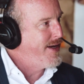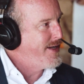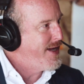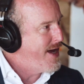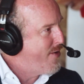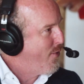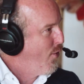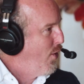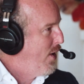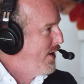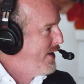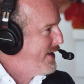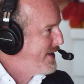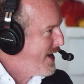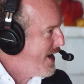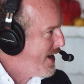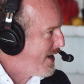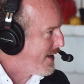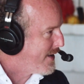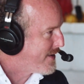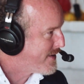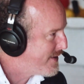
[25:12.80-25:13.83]
I know. Well, it
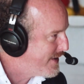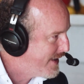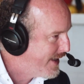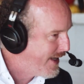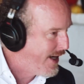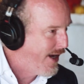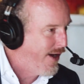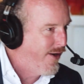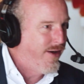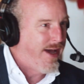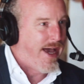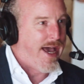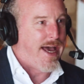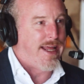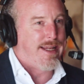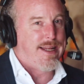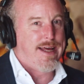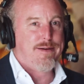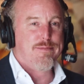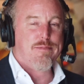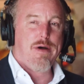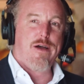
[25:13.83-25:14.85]
does, And
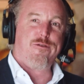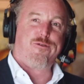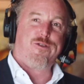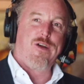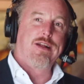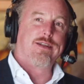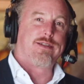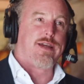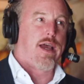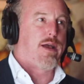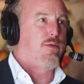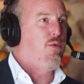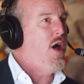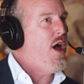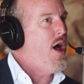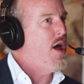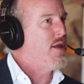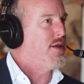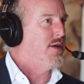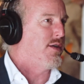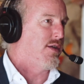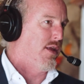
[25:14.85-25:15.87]
then my friend's like,
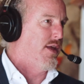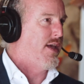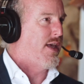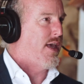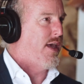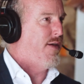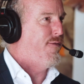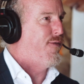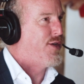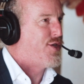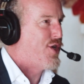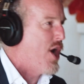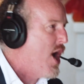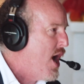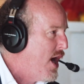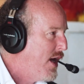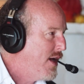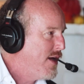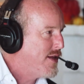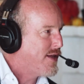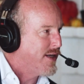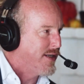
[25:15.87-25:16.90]
well, there's leaky
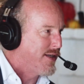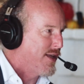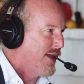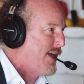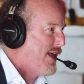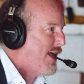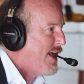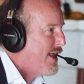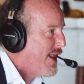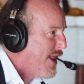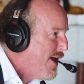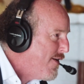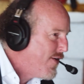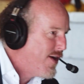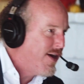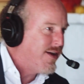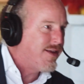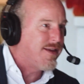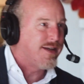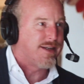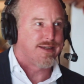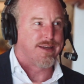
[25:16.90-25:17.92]
vagina, there's leaky
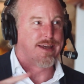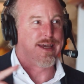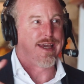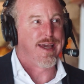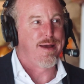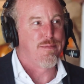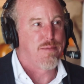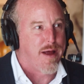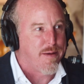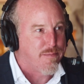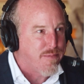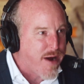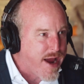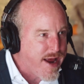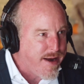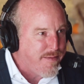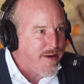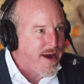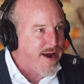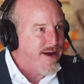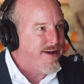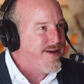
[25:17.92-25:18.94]
liver, there's leaky
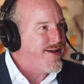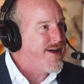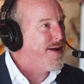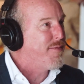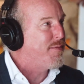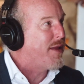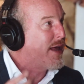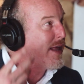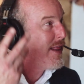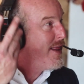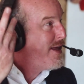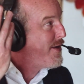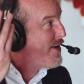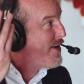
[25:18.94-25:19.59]
blood-brain barrier. I'm like,